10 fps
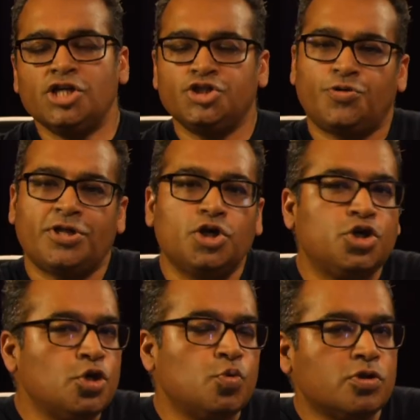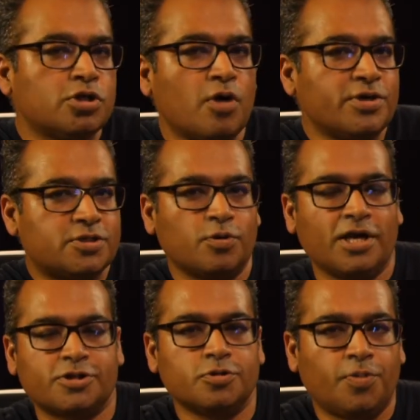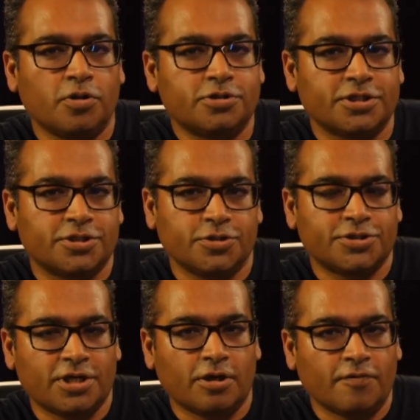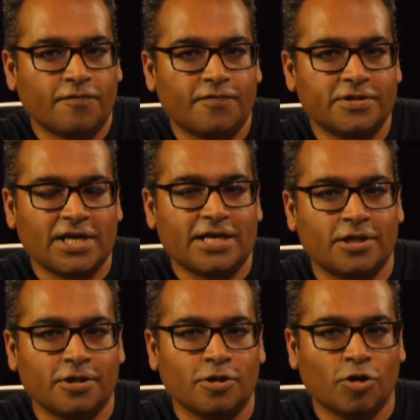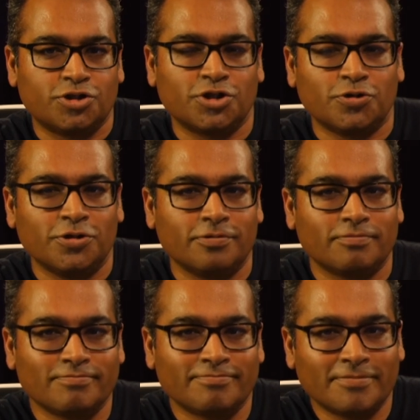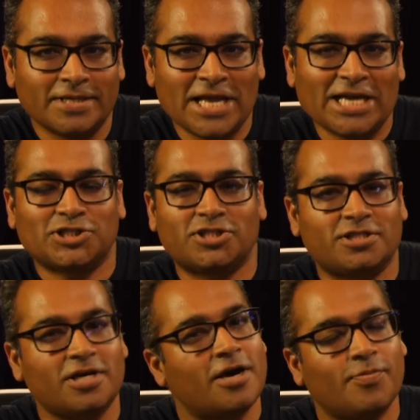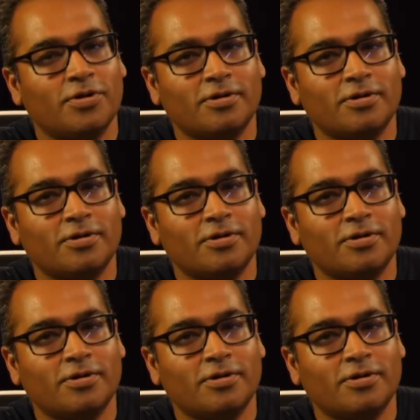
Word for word: and do you think you will go into electoral politics yourself? Is that the logical next step?